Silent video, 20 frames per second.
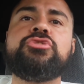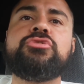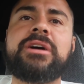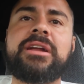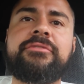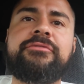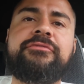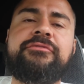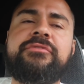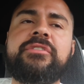You got
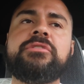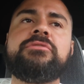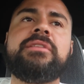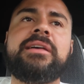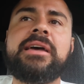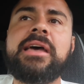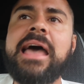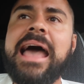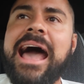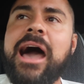to feel,
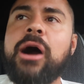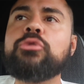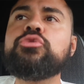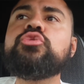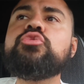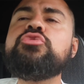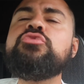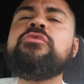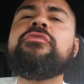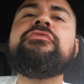how
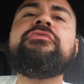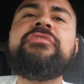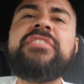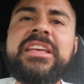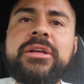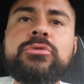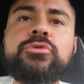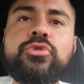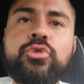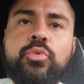do you
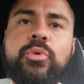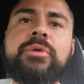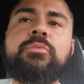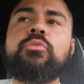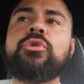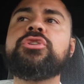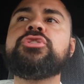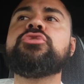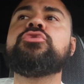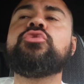feel doing
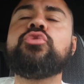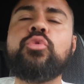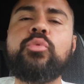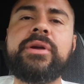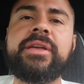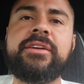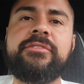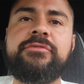what you're doing?